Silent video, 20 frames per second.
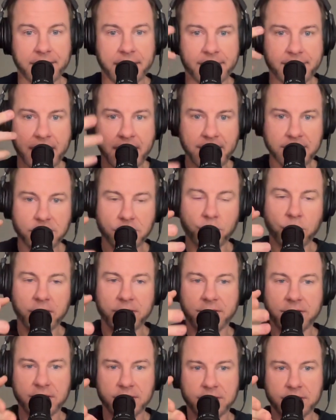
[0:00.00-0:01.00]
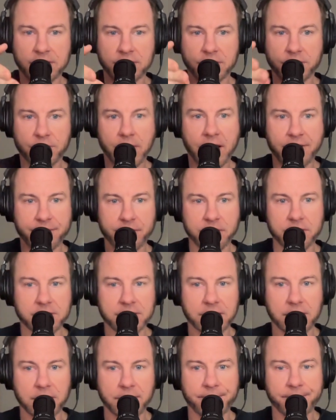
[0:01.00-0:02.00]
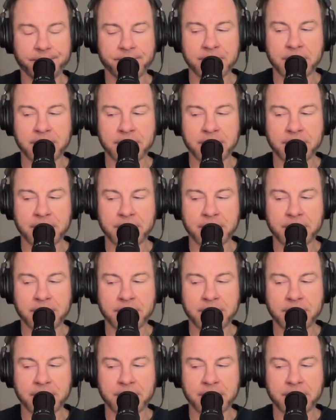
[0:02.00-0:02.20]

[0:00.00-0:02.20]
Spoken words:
And that's what this is referencing.